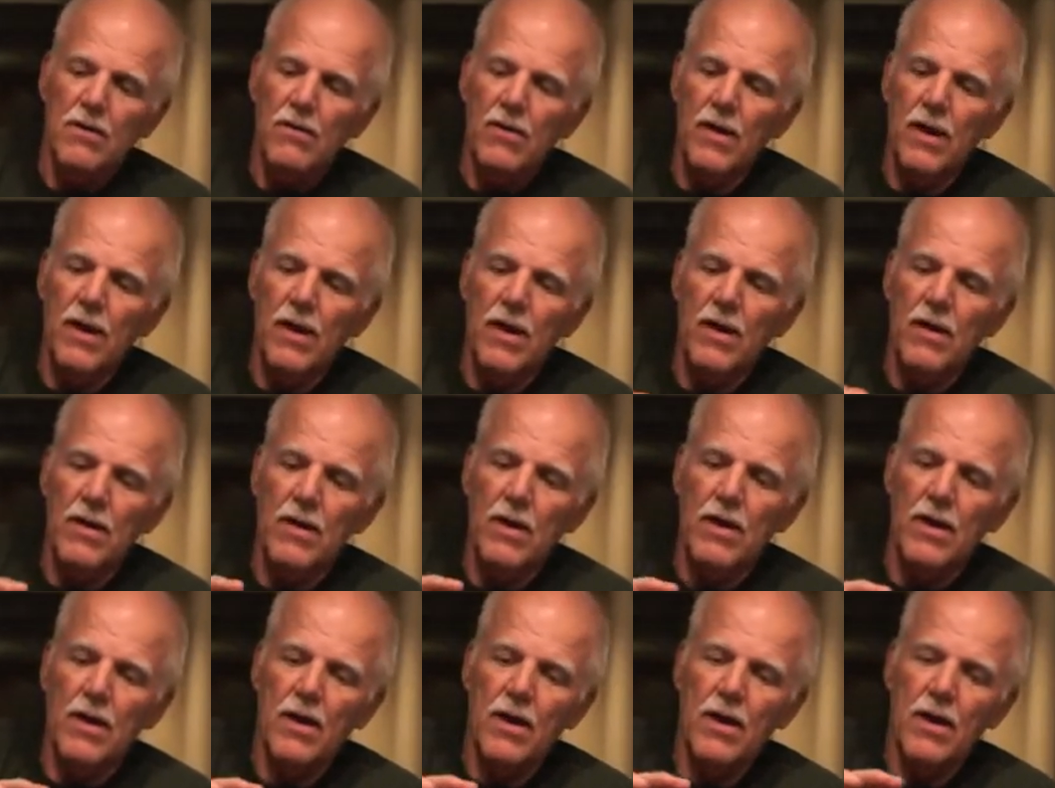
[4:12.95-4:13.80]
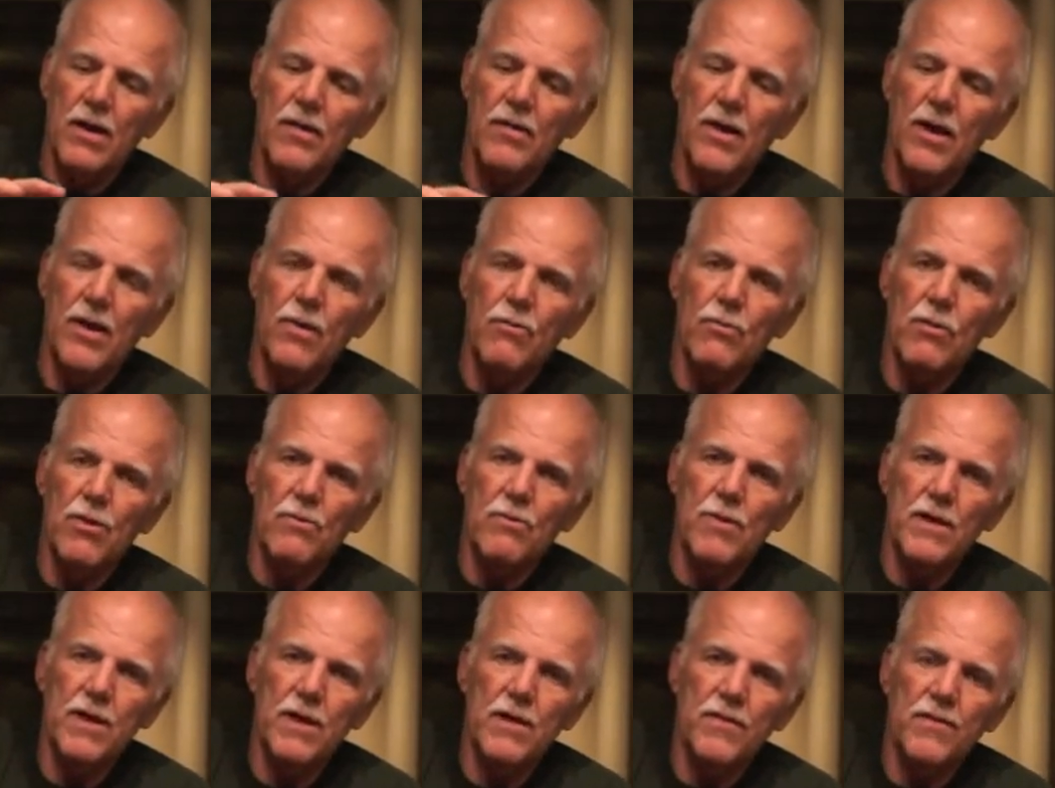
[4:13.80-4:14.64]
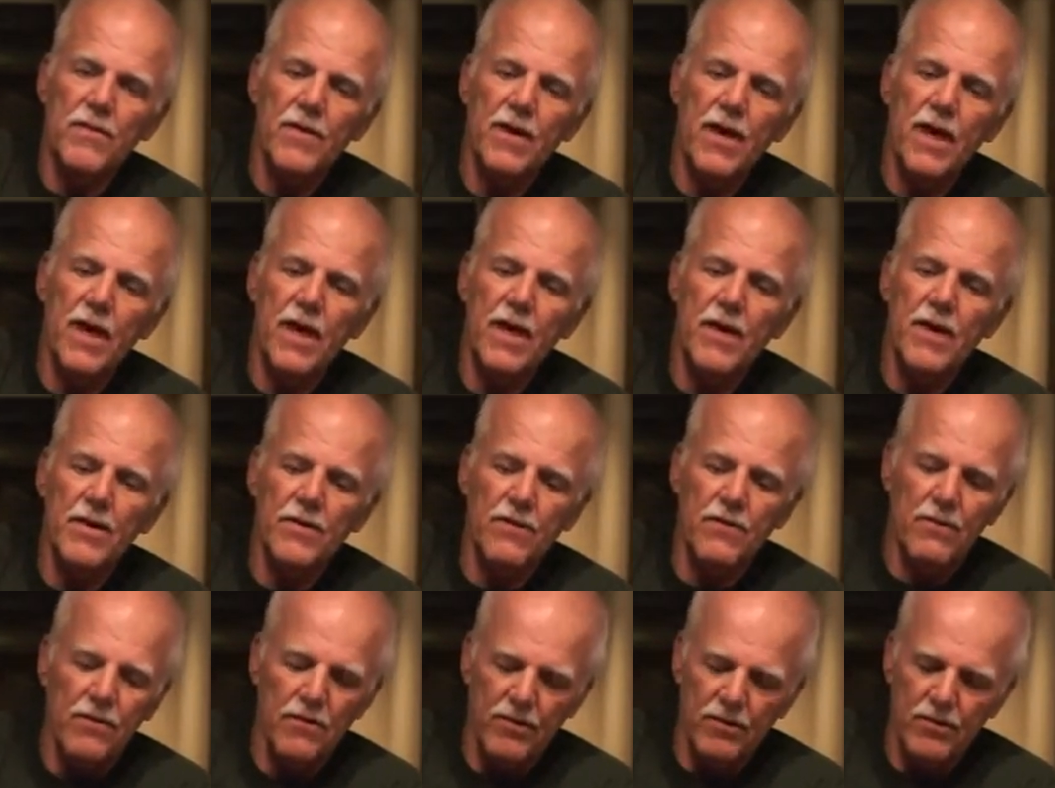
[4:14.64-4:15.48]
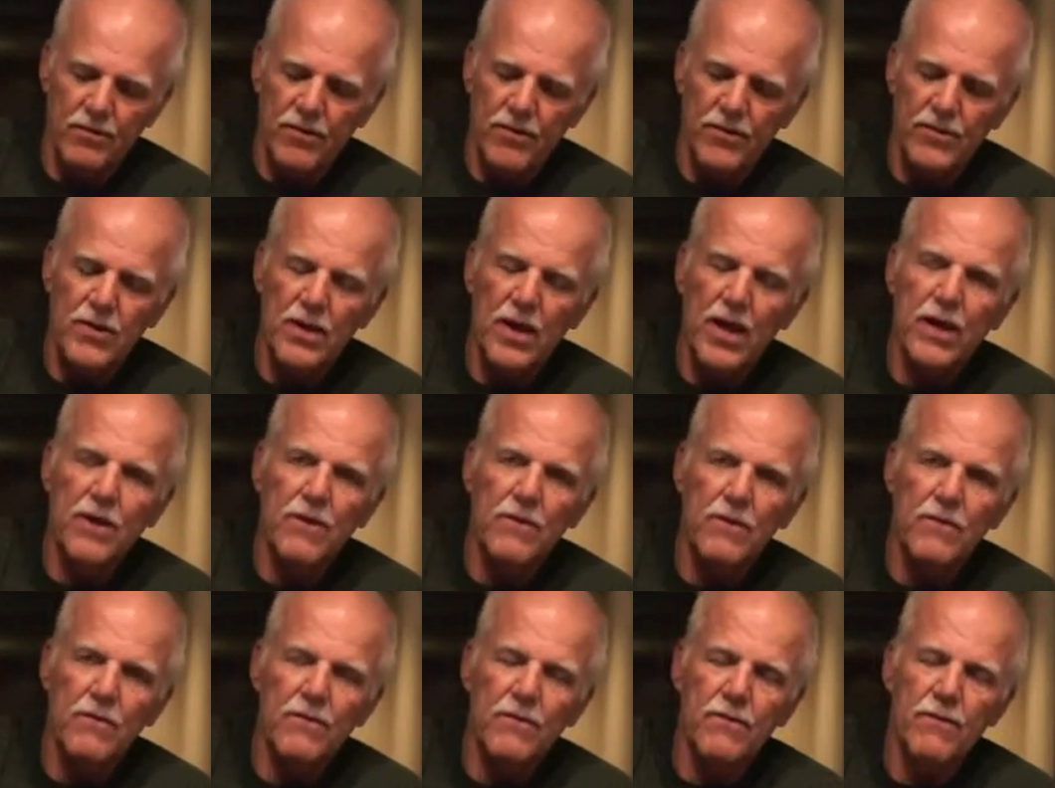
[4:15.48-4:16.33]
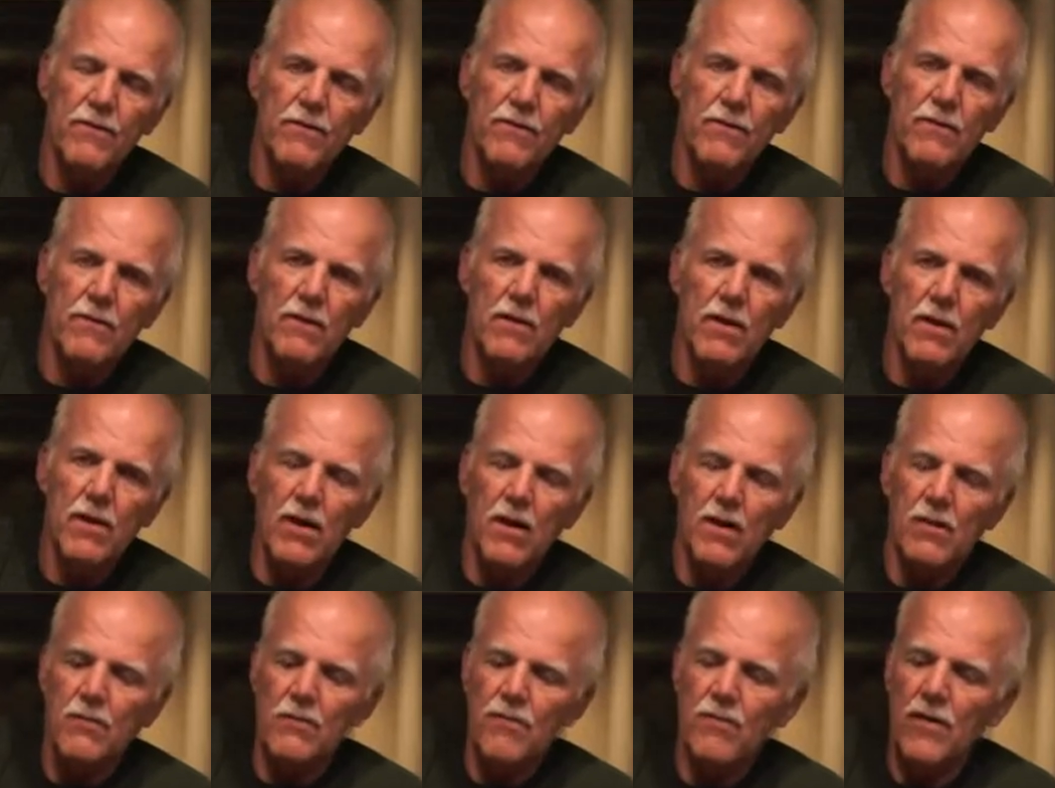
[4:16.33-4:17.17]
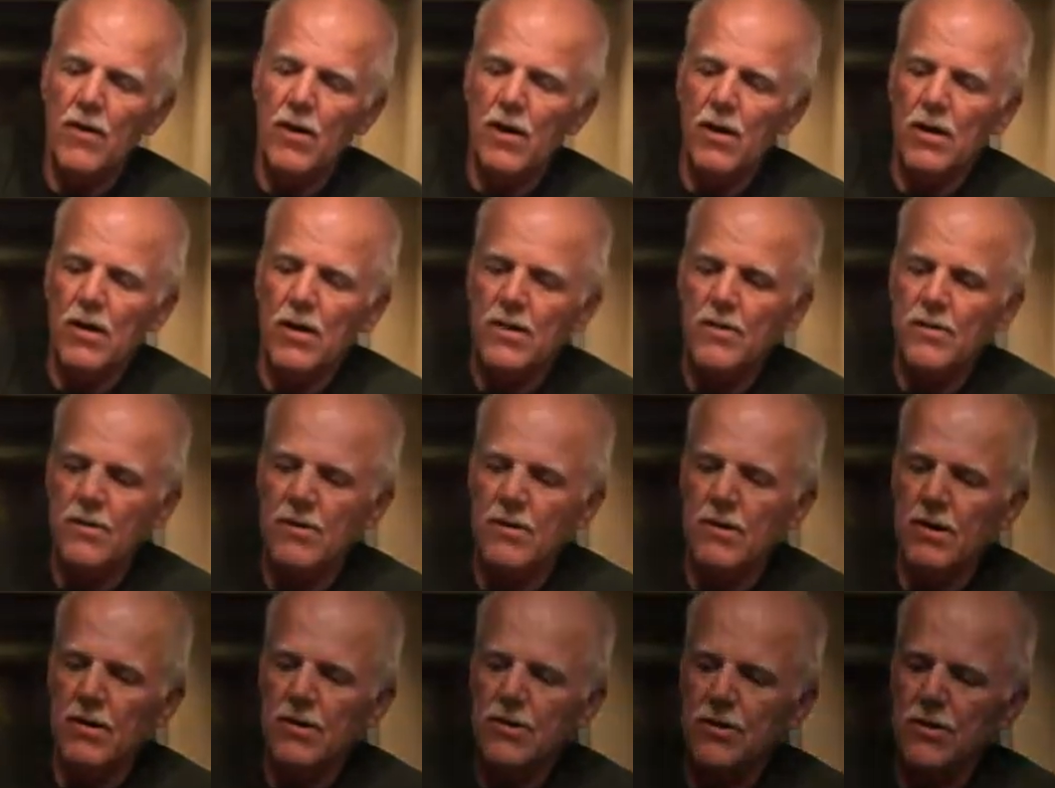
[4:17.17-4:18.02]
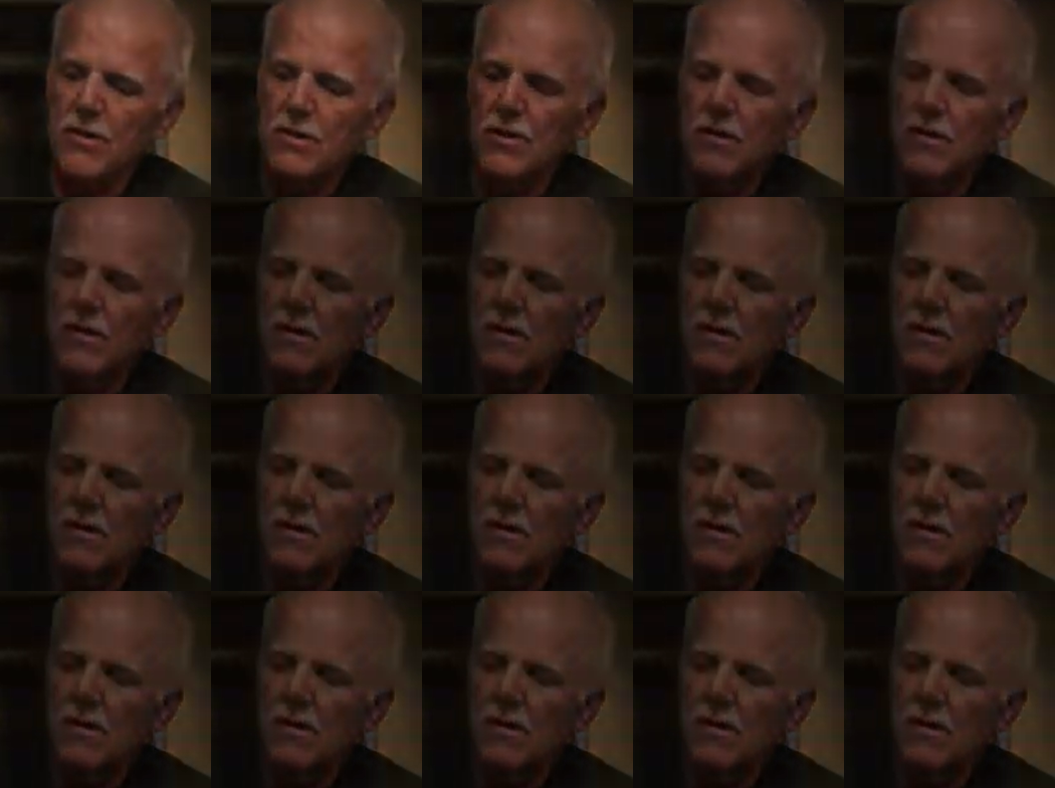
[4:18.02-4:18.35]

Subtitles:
than it would be if it had this kind of frog construction.